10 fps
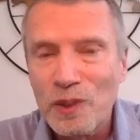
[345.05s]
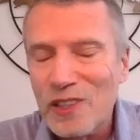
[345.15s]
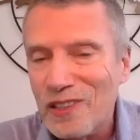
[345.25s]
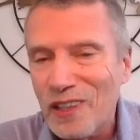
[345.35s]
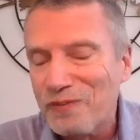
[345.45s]

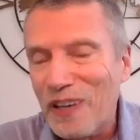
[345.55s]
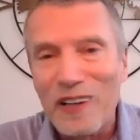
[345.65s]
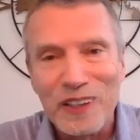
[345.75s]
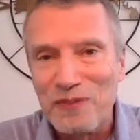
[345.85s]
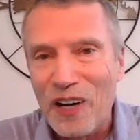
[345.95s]
which our
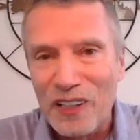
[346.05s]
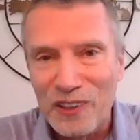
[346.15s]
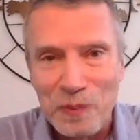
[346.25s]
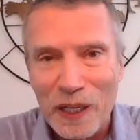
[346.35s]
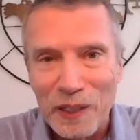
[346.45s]
founding
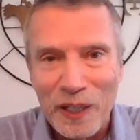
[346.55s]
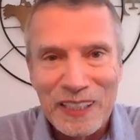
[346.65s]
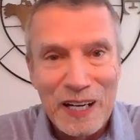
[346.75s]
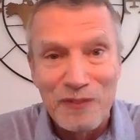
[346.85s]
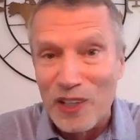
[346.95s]
fathers, by the way,
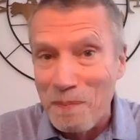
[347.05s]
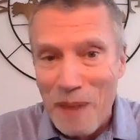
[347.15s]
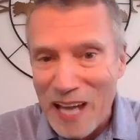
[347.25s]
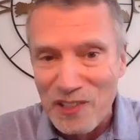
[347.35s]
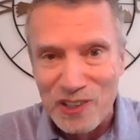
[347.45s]
never
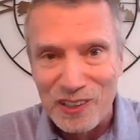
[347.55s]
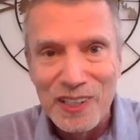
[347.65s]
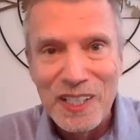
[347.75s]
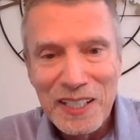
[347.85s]
imagined